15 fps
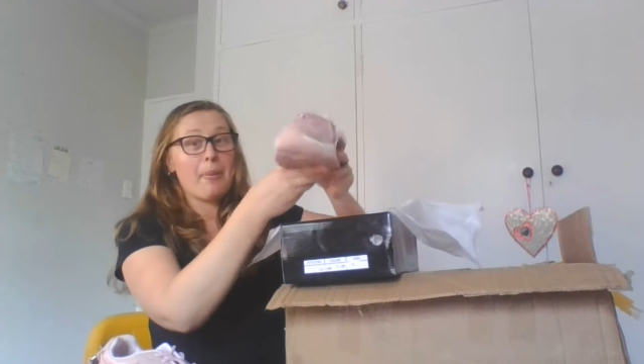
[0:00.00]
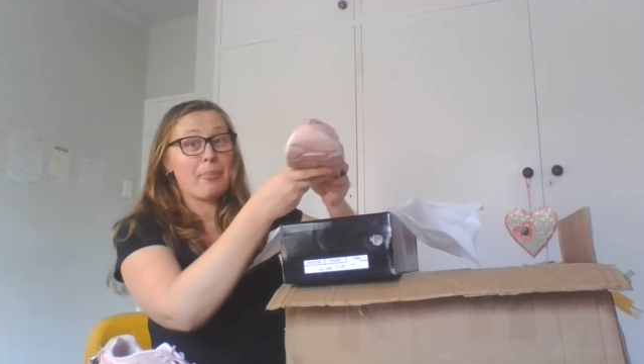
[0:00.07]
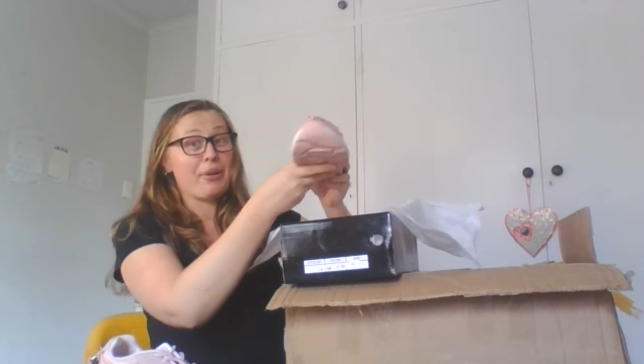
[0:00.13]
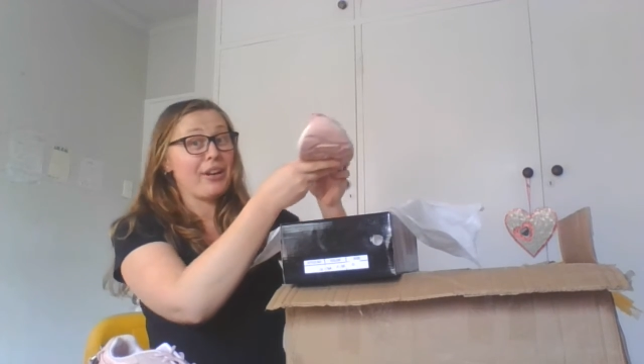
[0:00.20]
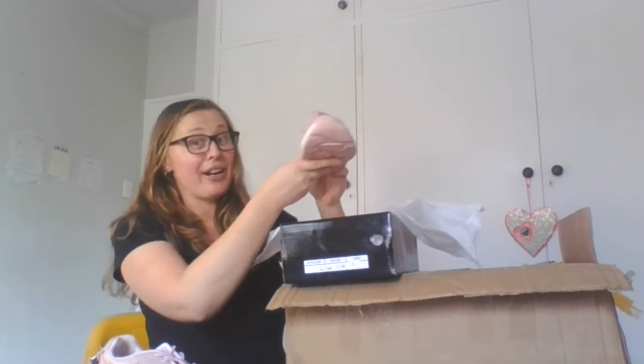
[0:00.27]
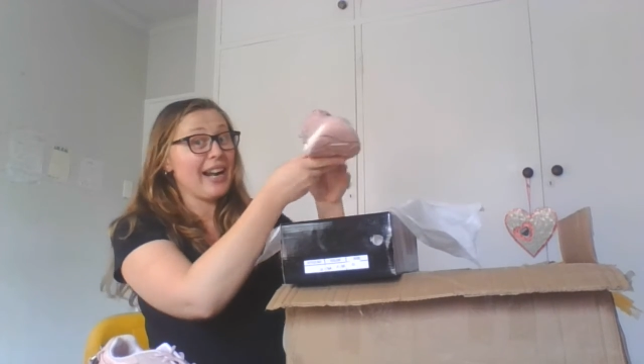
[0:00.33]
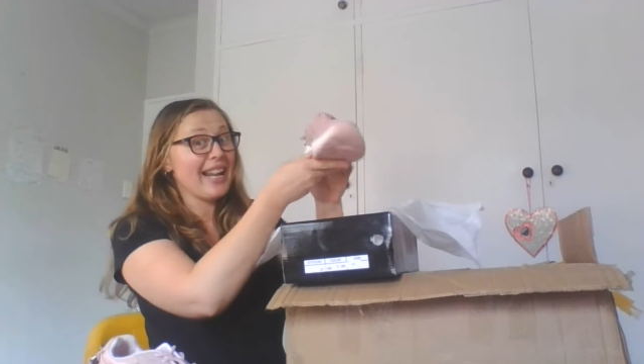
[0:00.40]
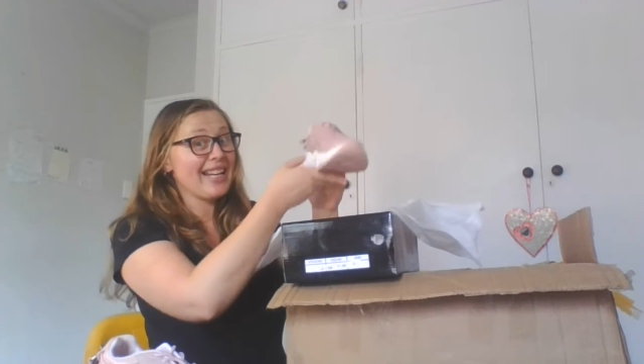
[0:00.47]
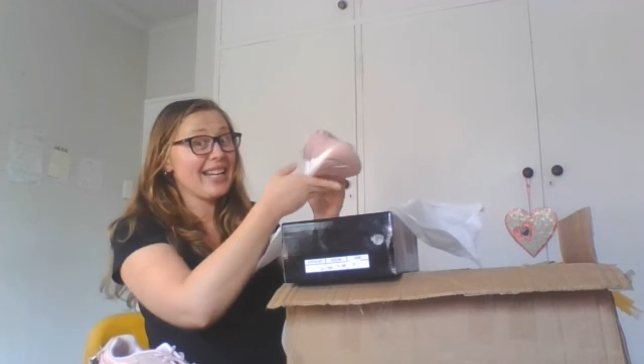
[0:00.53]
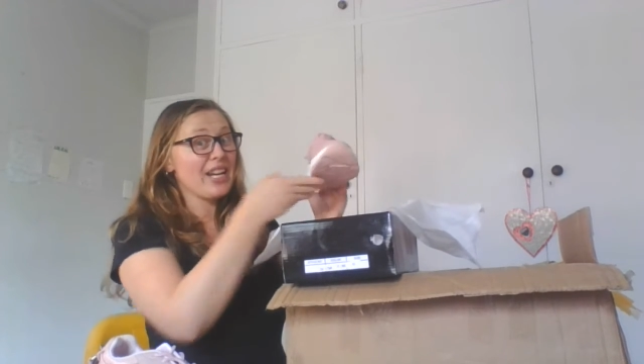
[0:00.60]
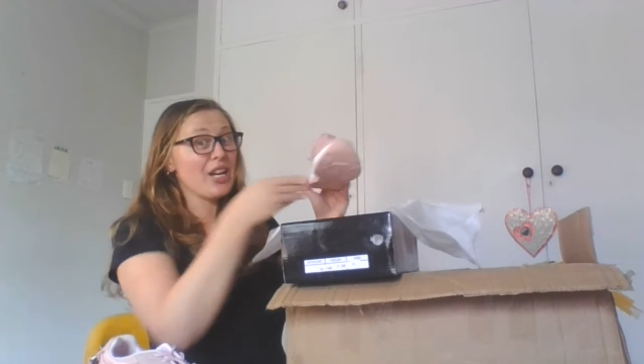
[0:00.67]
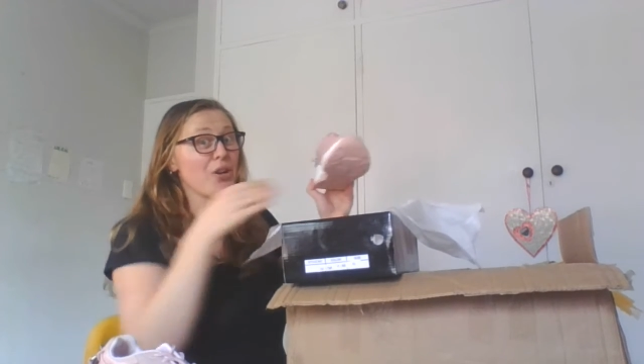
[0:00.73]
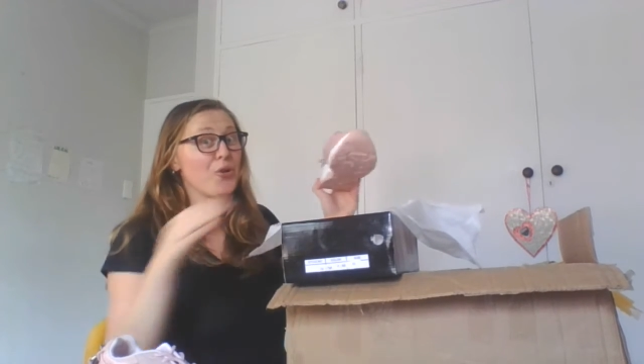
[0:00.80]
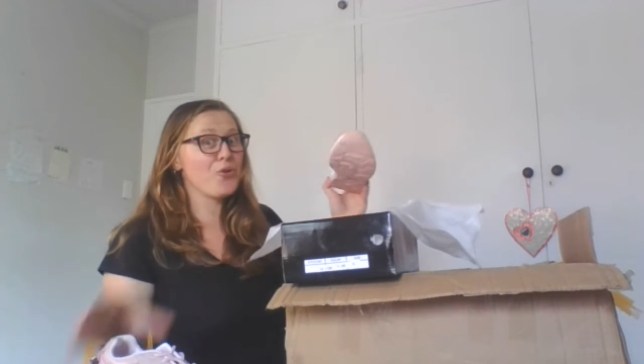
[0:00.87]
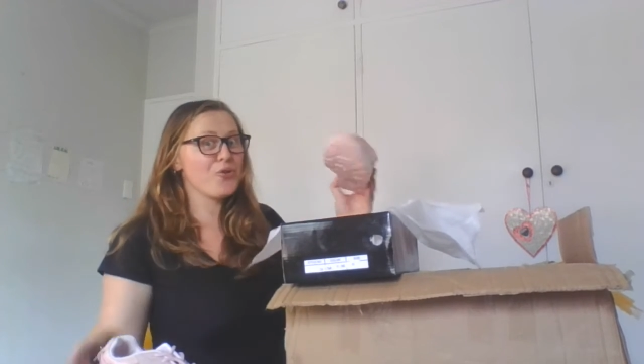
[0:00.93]
pretty
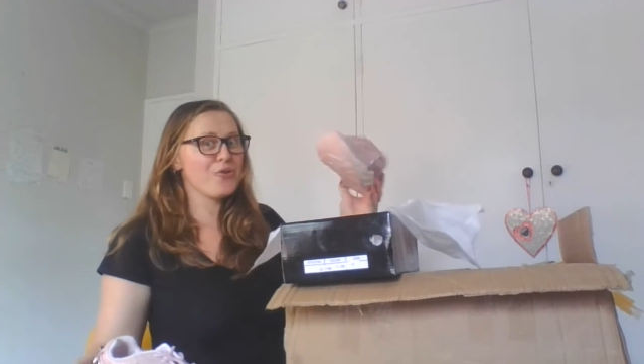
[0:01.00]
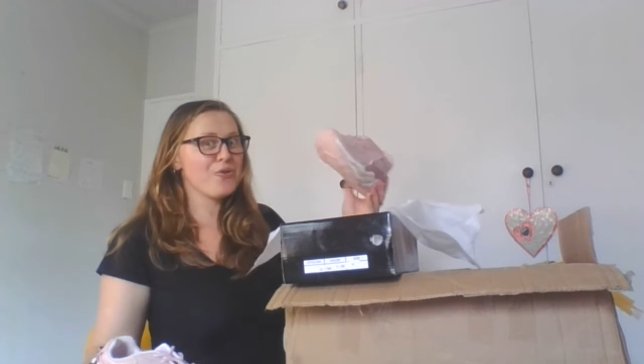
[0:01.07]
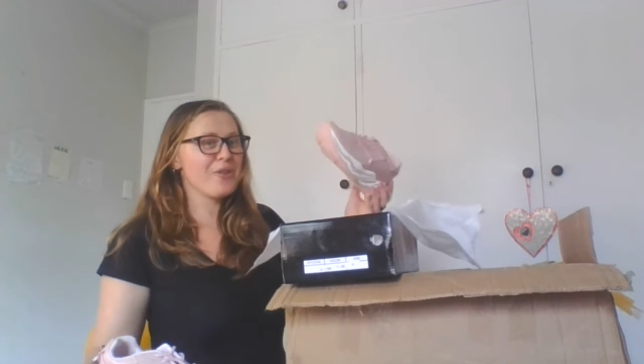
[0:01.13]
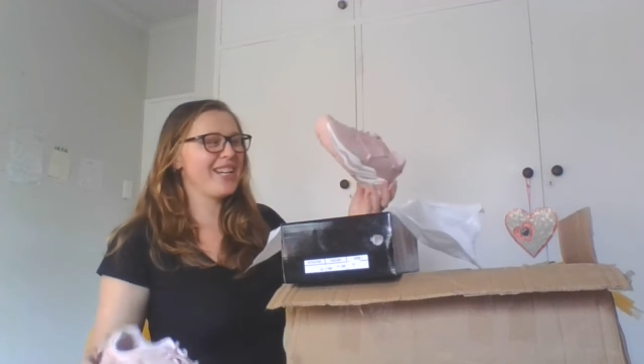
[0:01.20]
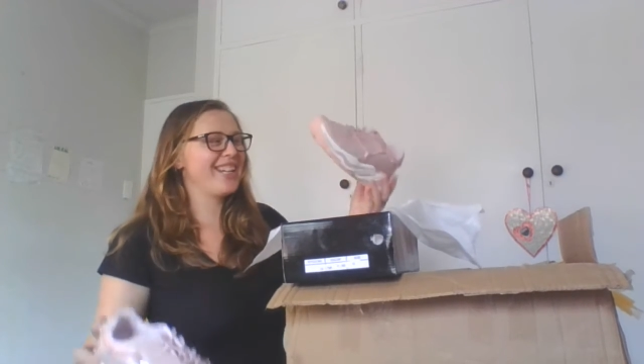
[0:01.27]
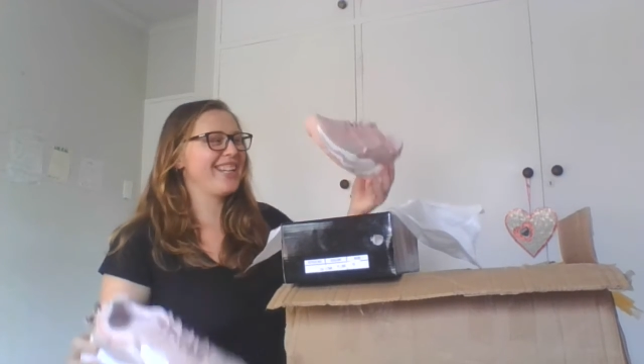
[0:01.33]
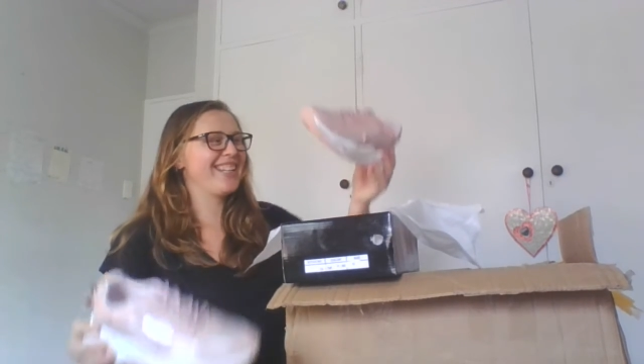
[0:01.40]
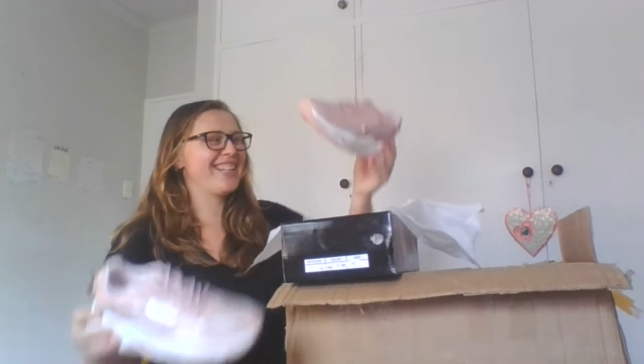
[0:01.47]
new.